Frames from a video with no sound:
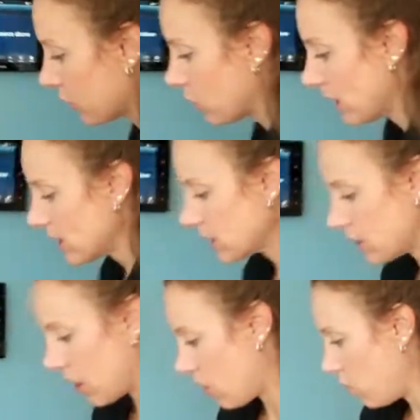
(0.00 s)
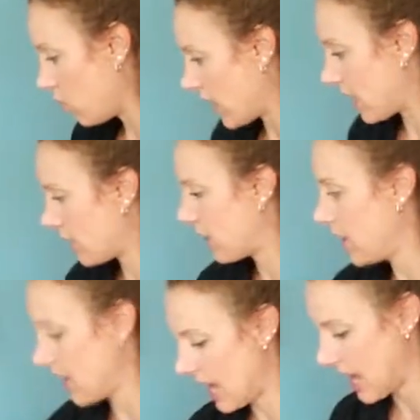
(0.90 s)
you're going to go
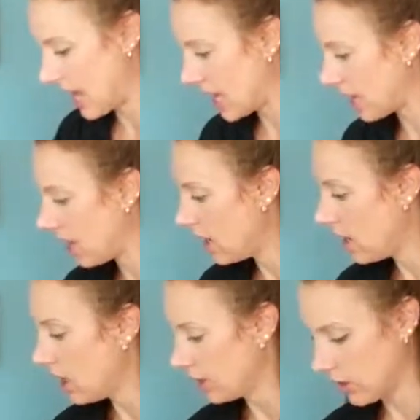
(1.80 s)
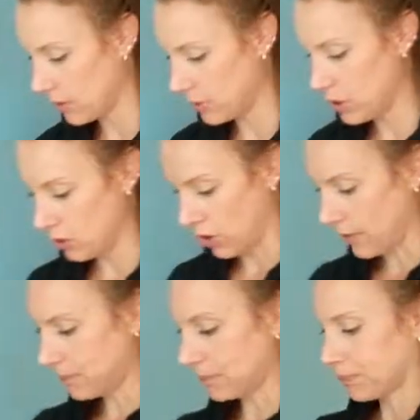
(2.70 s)
with a
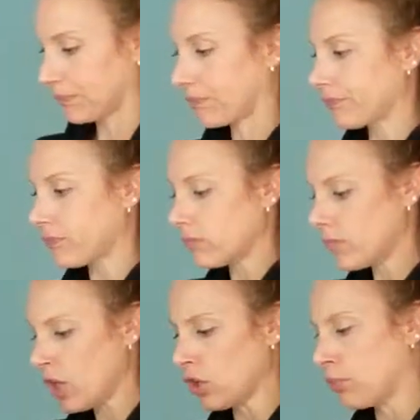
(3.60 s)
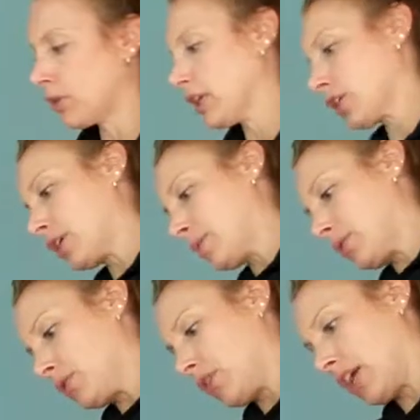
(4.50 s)
computer, you'll bring your
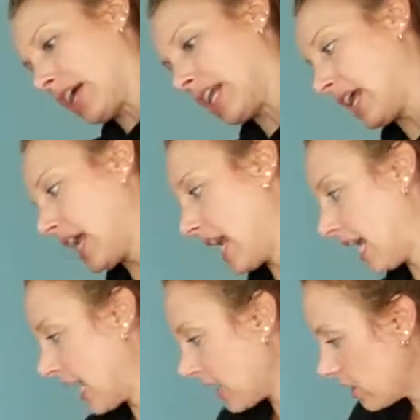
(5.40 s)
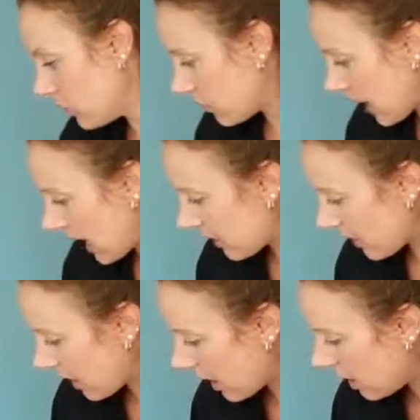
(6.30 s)
computer in, and you've got
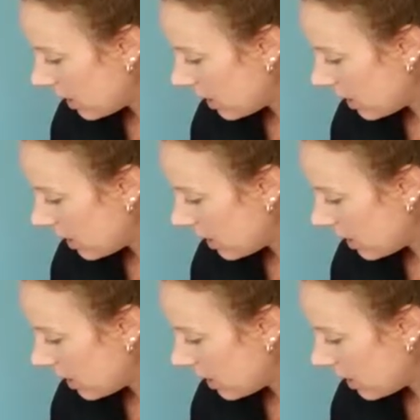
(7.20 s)
the